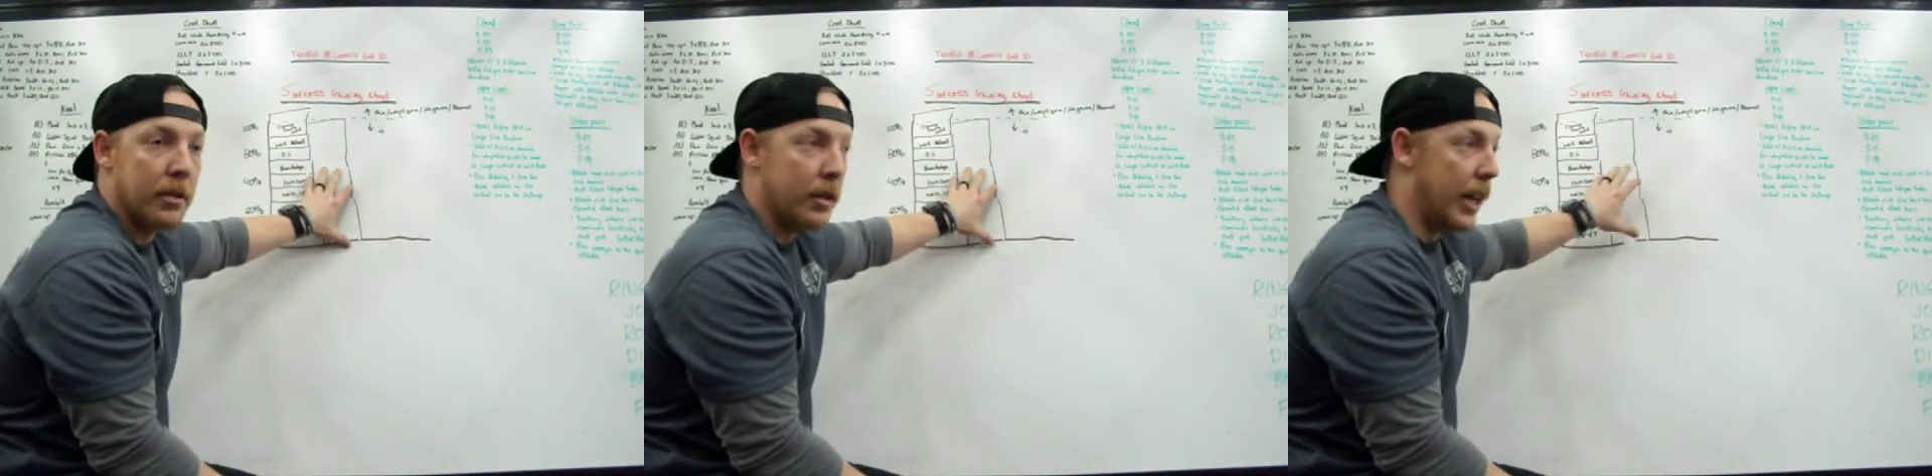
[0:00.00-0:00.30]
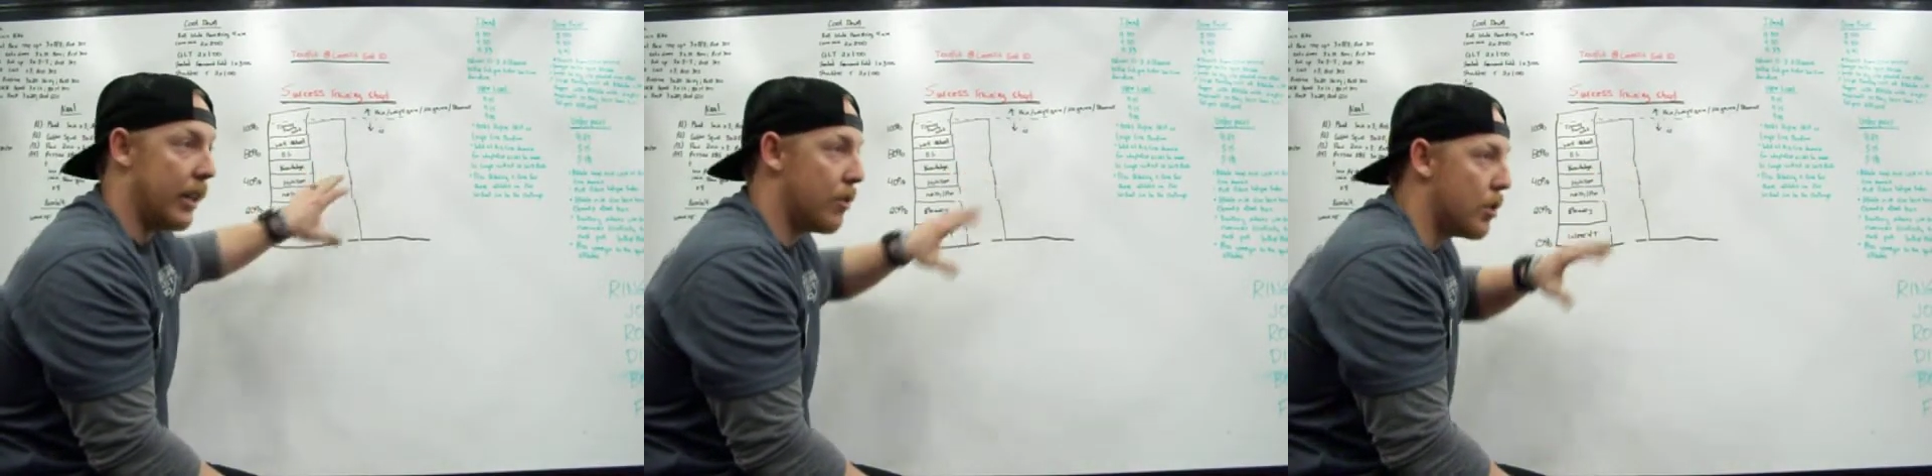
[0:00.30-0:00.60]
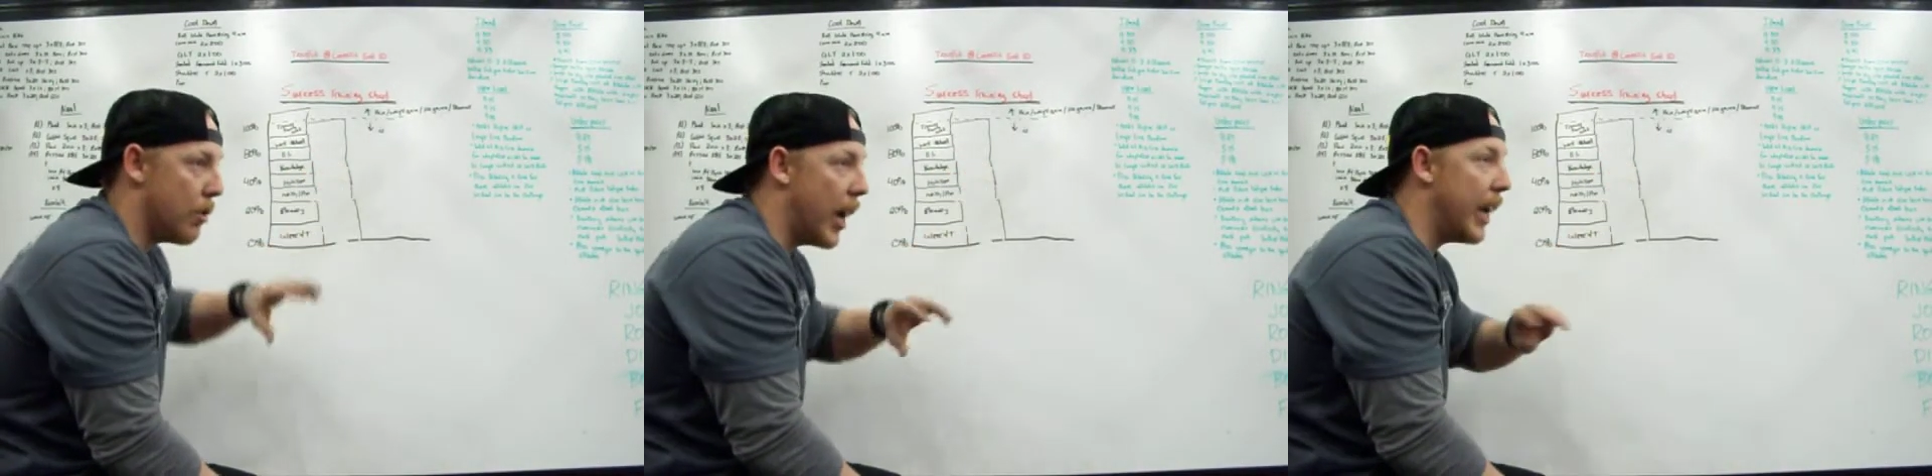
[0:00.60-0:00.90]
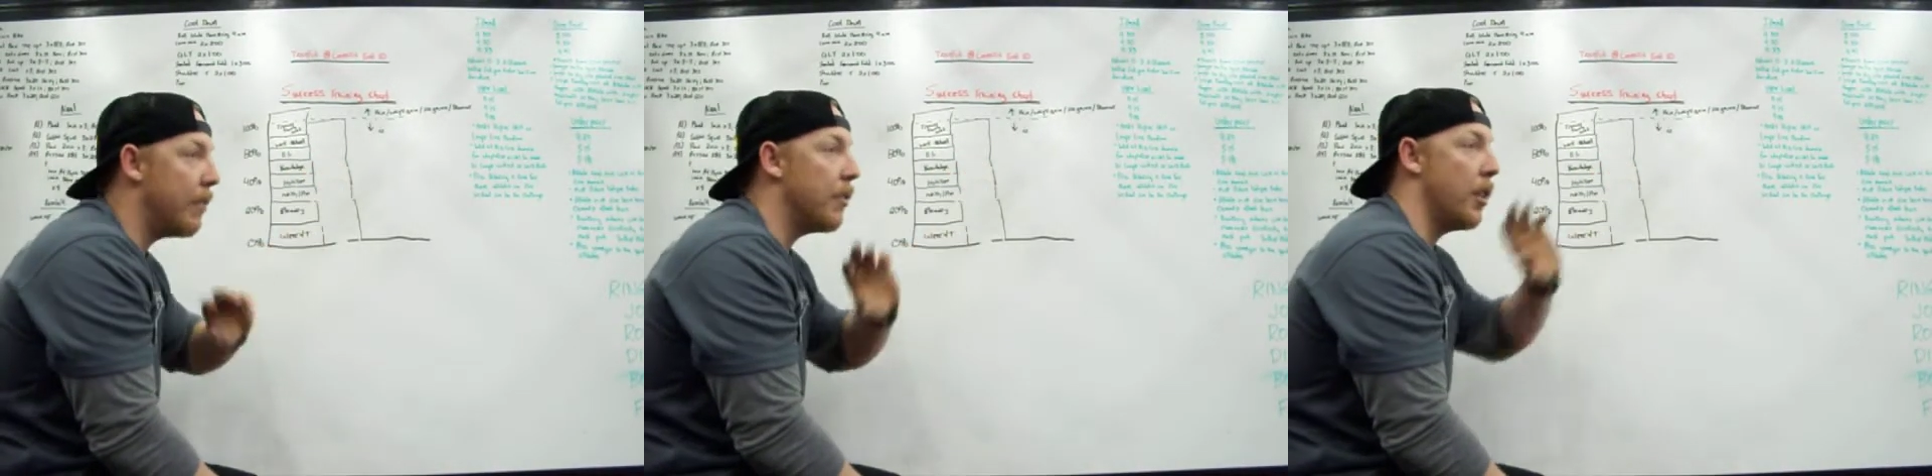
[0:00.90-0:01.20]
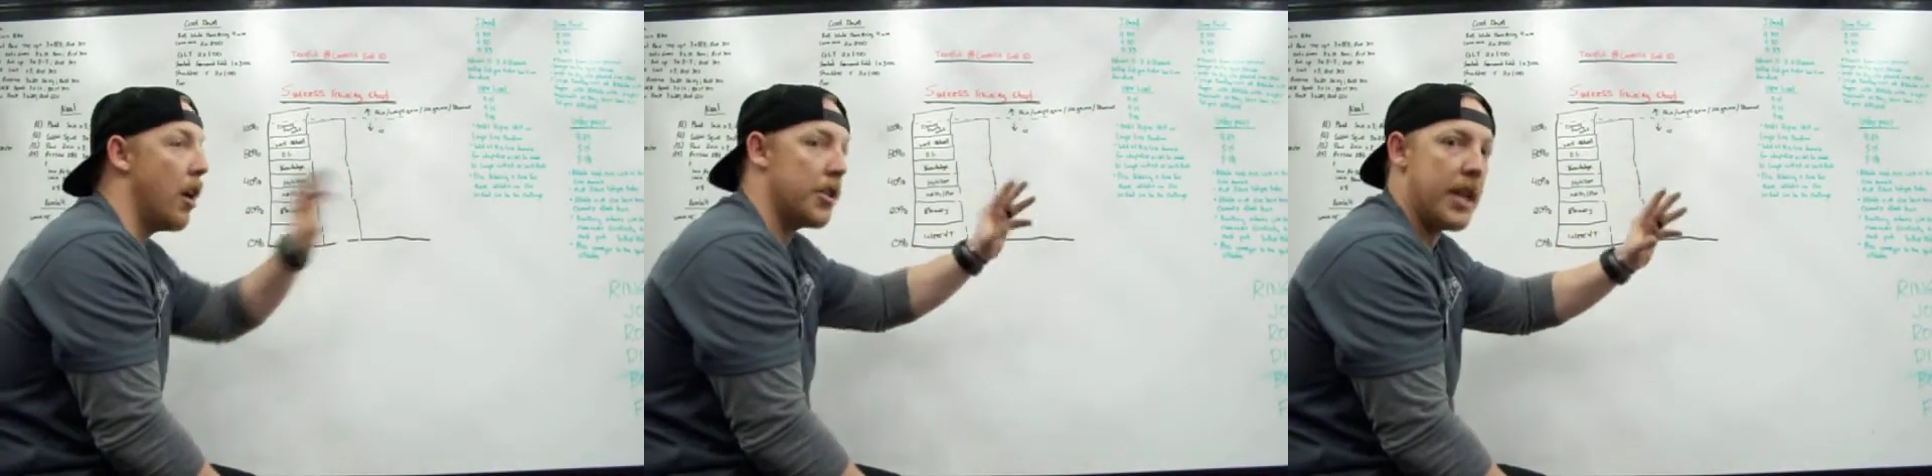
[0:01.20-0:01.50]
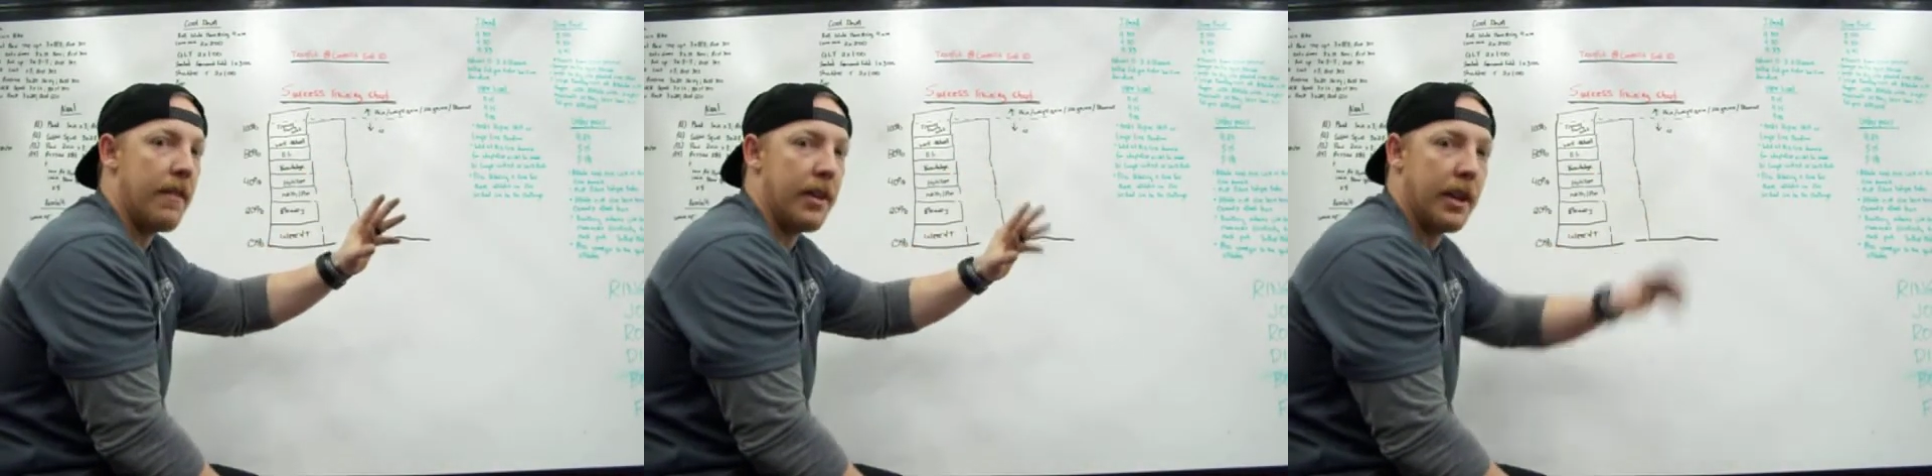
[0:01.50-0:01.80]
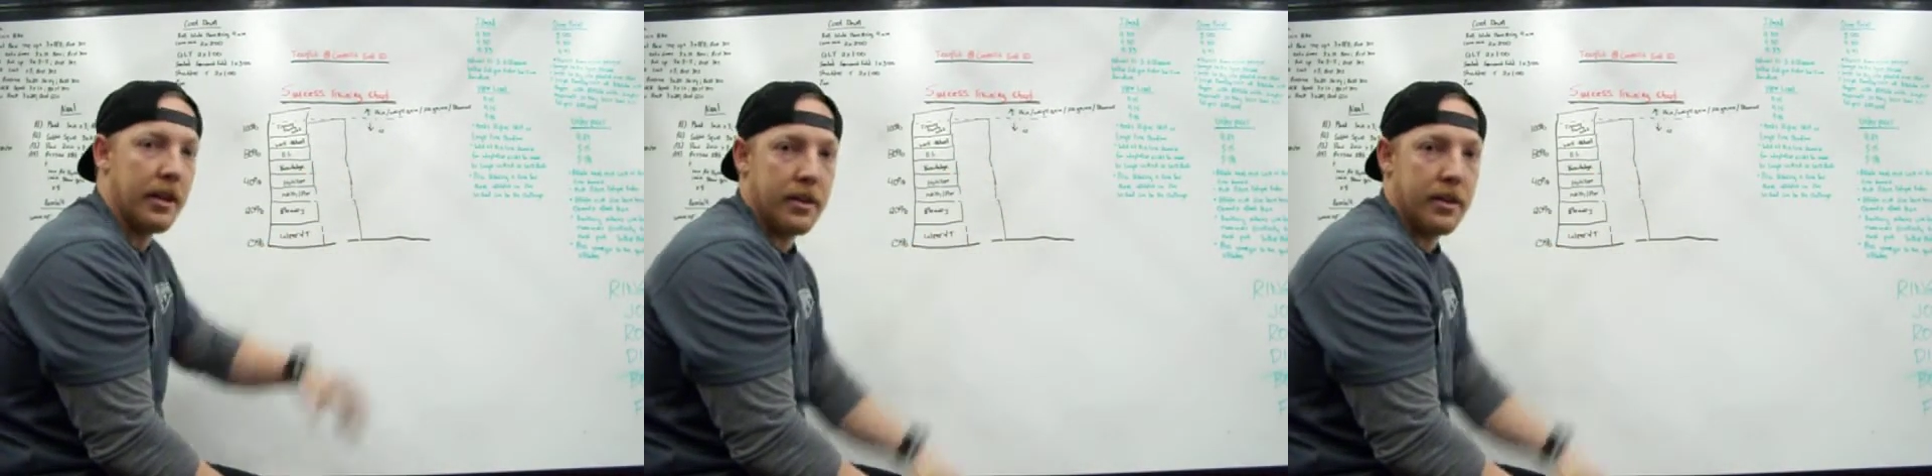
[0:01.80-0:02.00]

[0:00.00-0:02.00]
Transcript: Like, train for longevity.